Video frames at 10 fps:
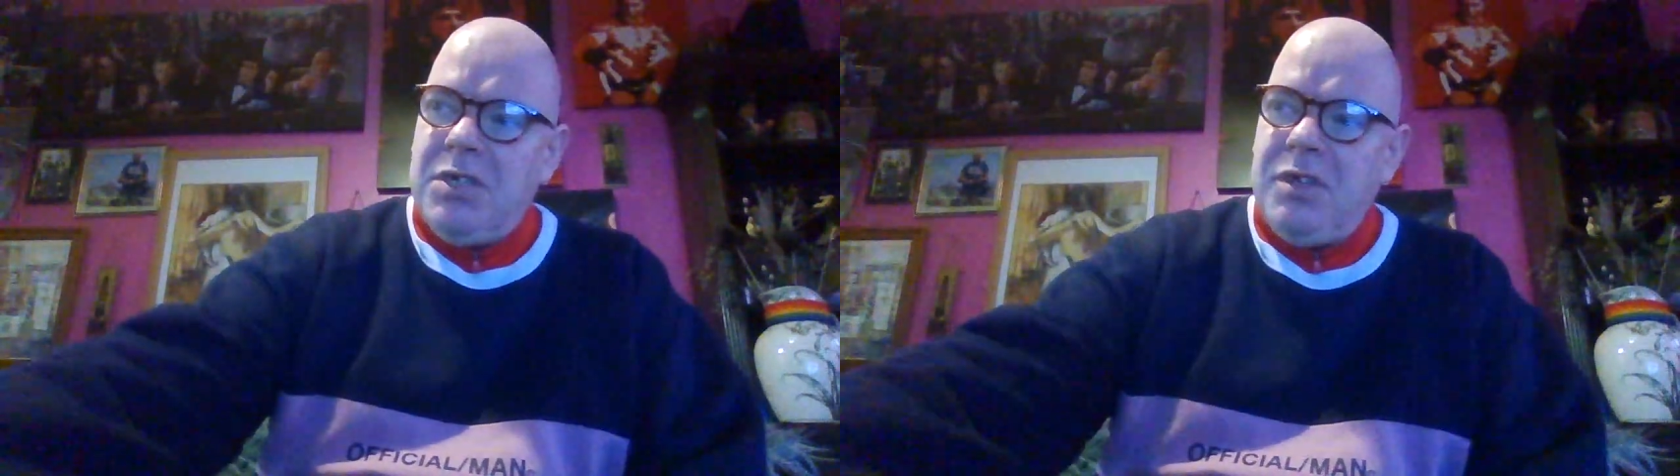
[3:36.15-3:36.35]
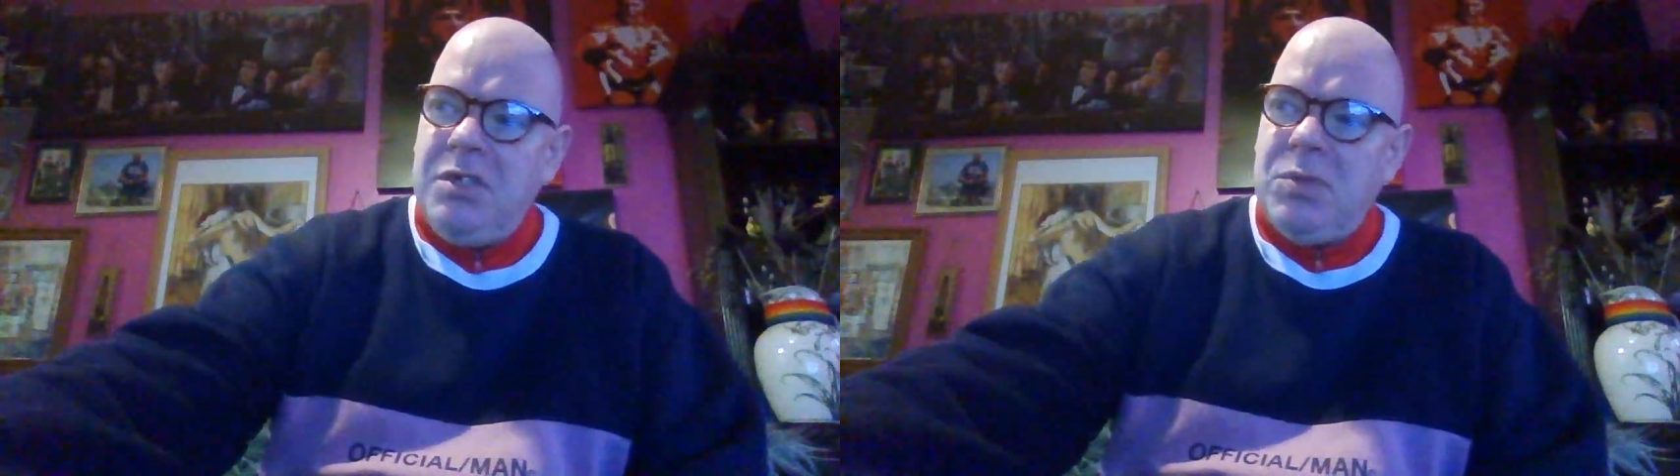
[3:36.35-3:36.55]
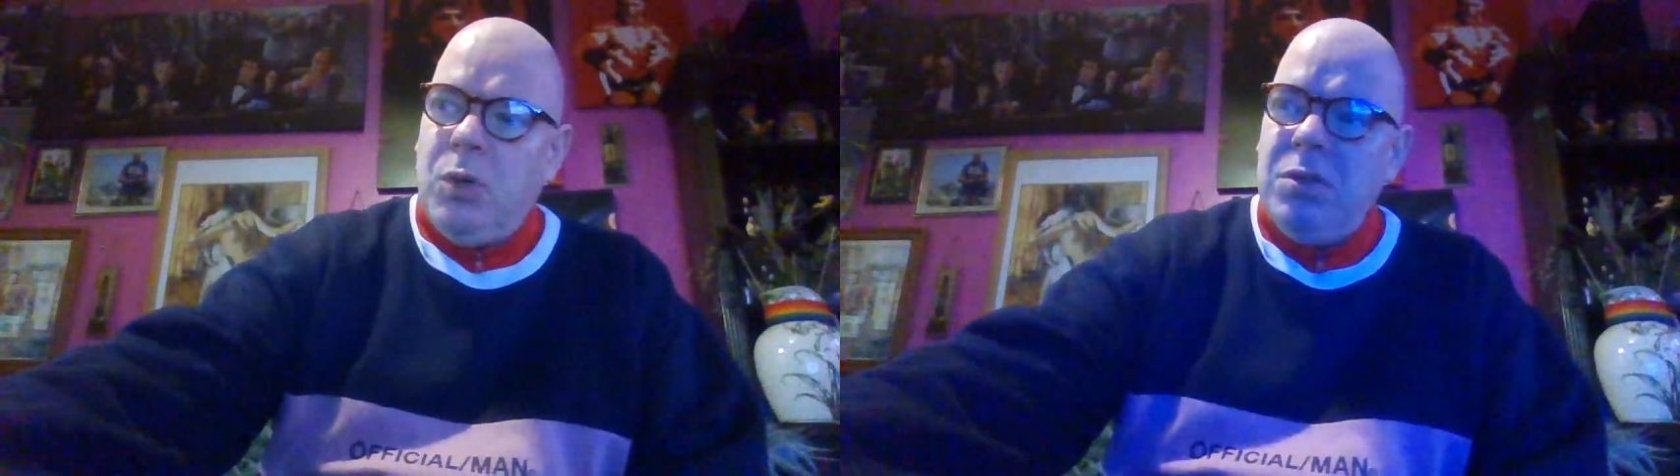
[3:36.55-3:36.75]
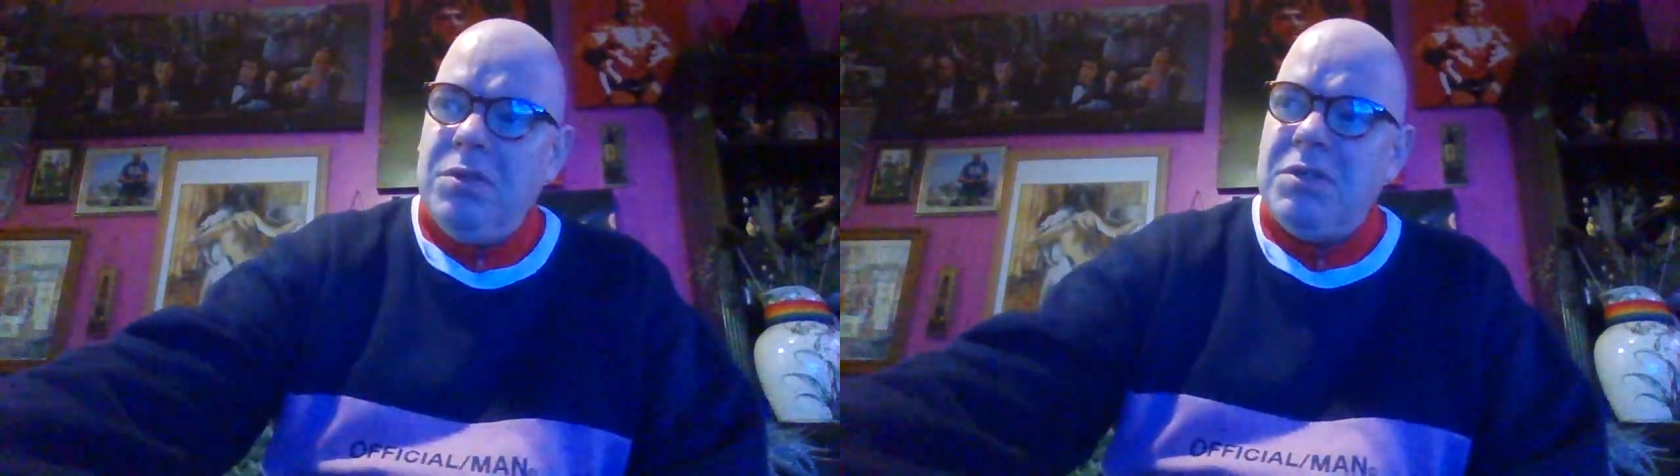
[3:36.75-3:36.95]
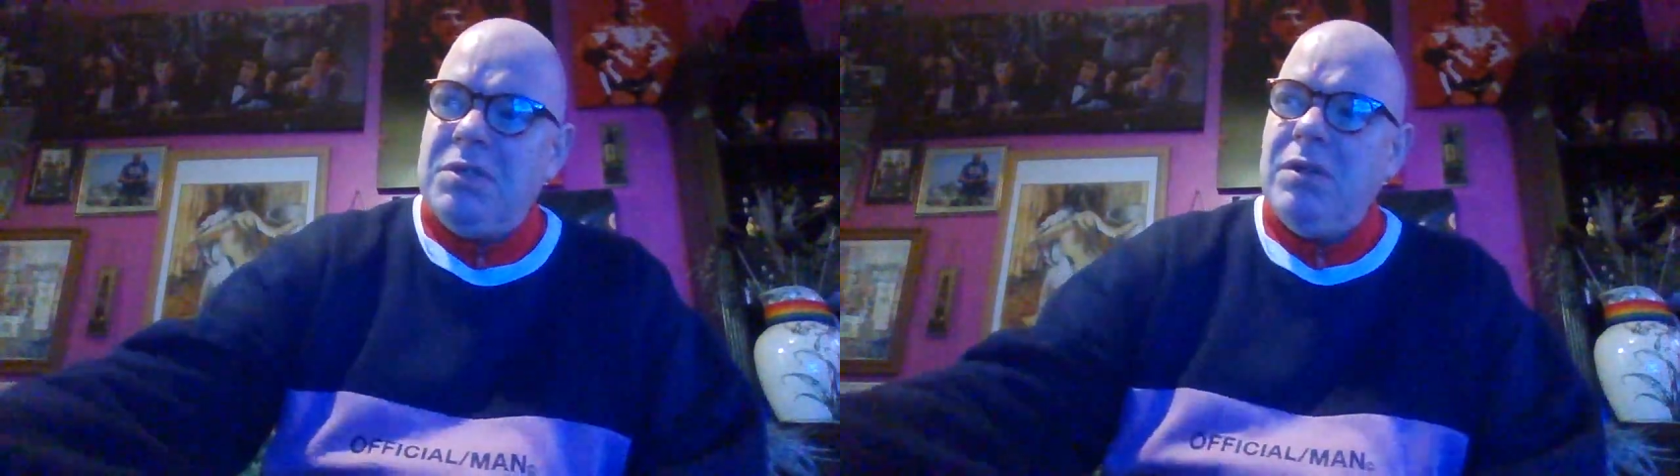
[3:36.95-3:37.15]
these
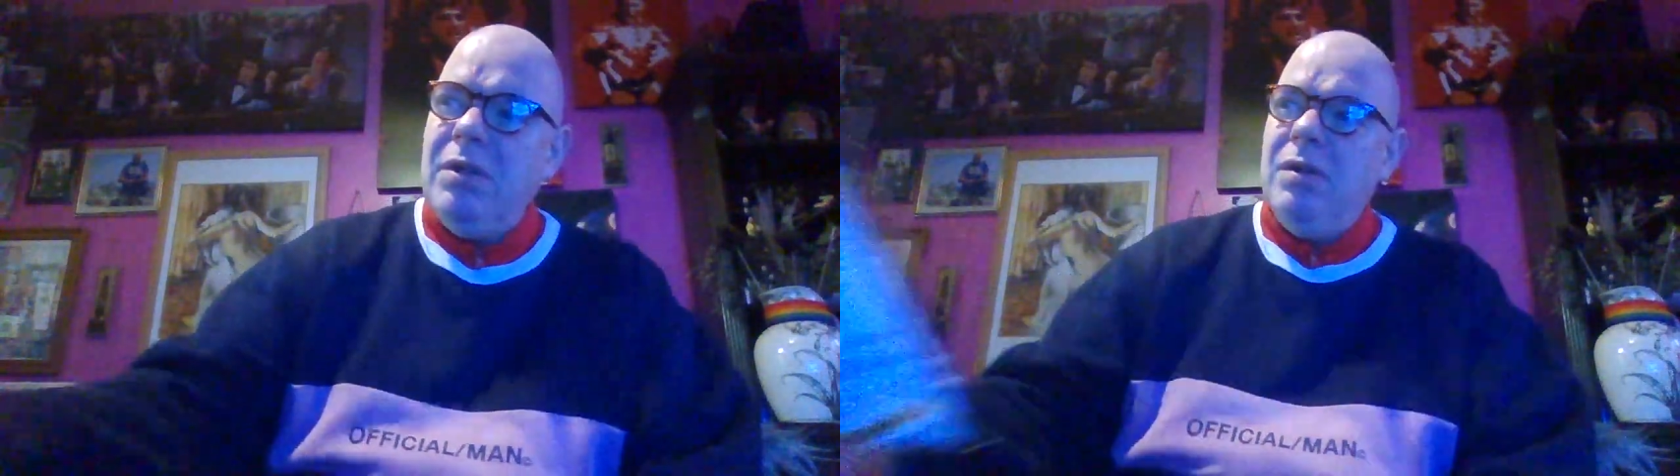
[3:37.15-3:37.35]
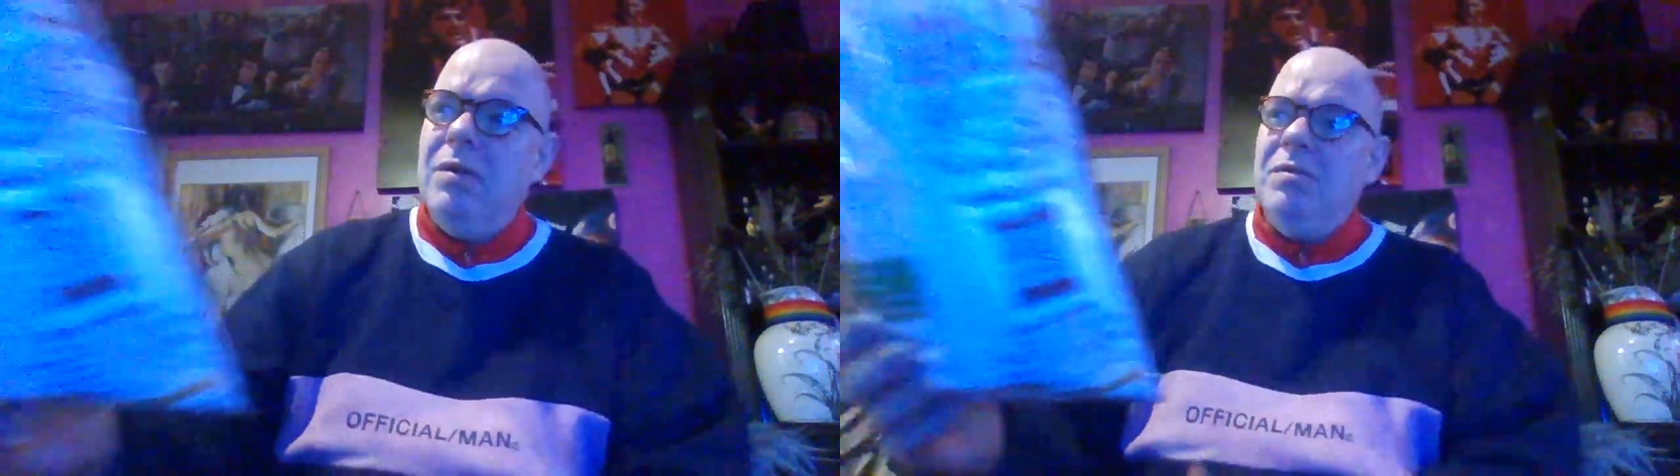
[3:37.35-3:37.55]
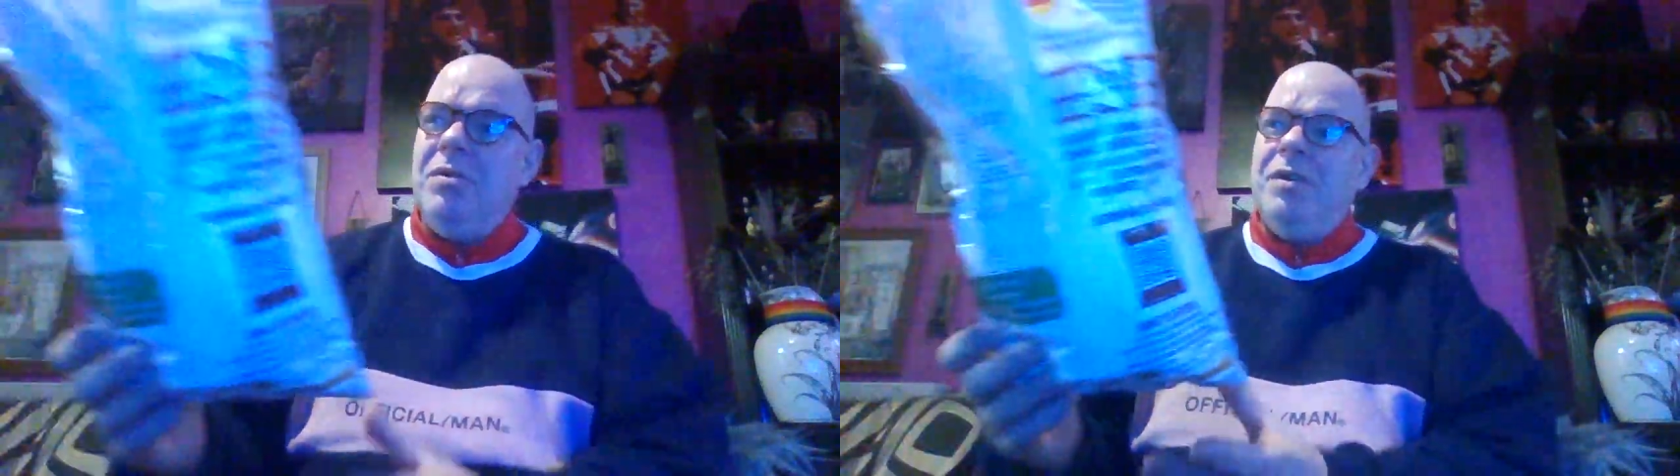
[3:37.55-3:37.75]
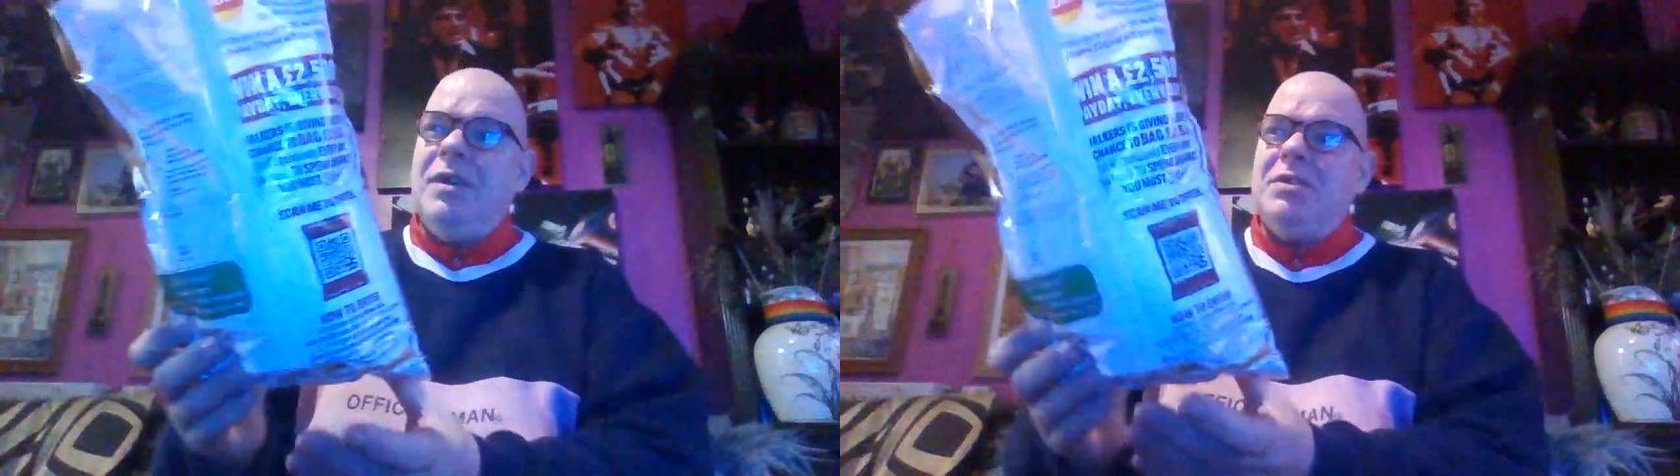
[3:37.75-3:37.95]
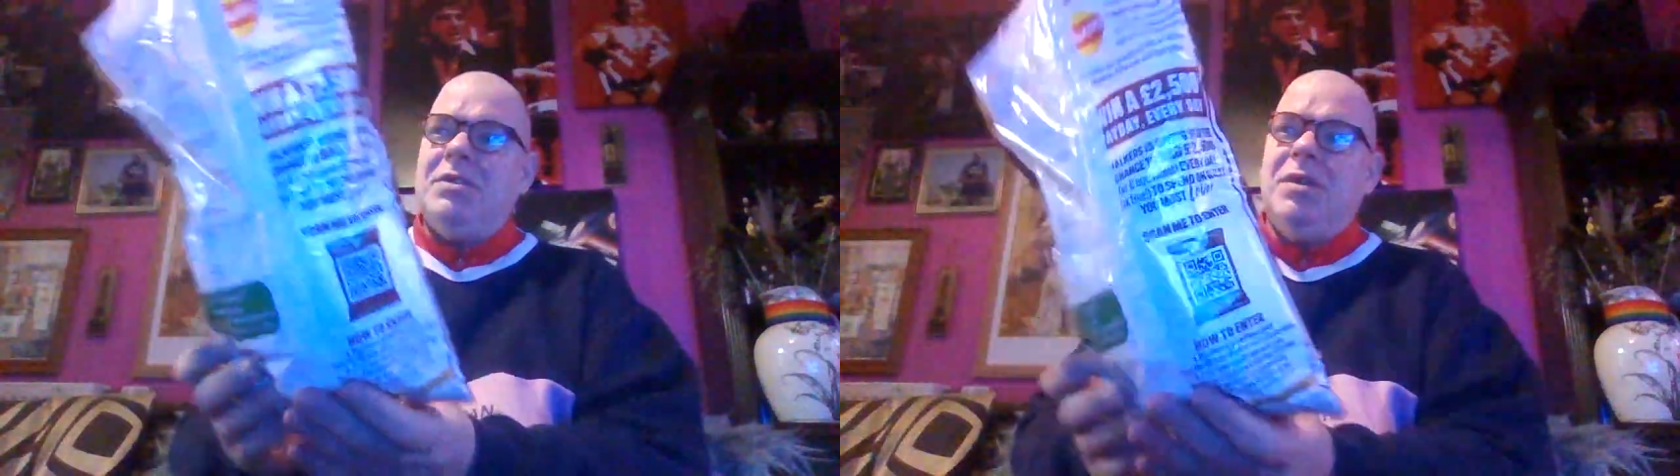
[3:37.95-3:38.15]
ones. Look at
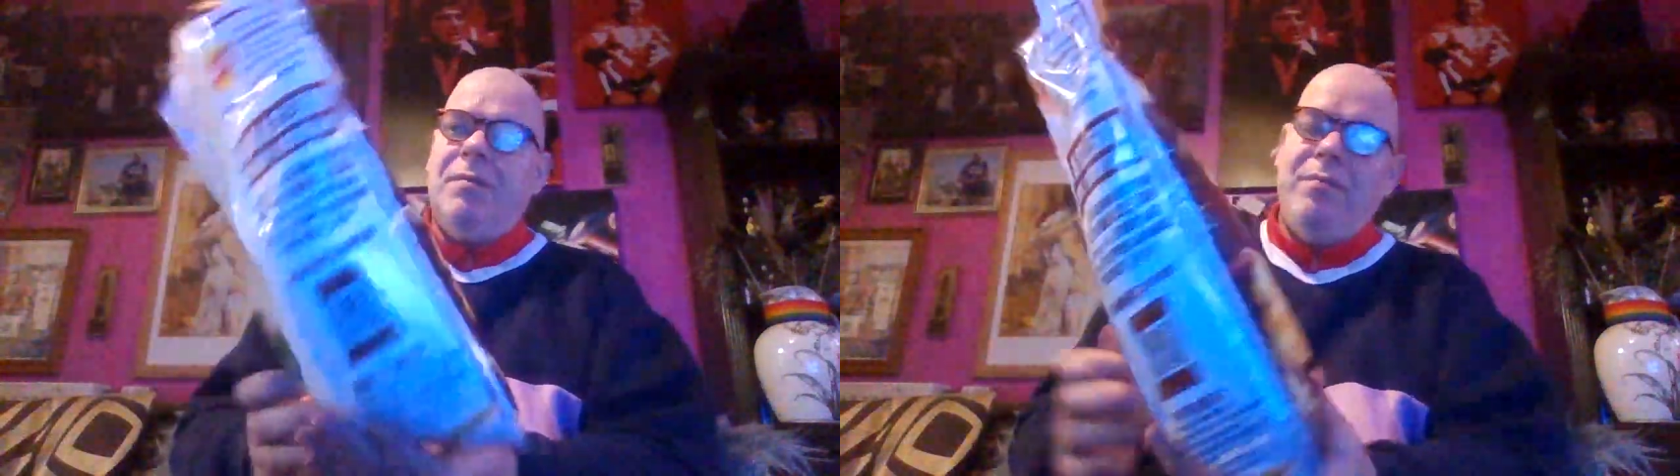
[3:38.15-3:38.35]
this.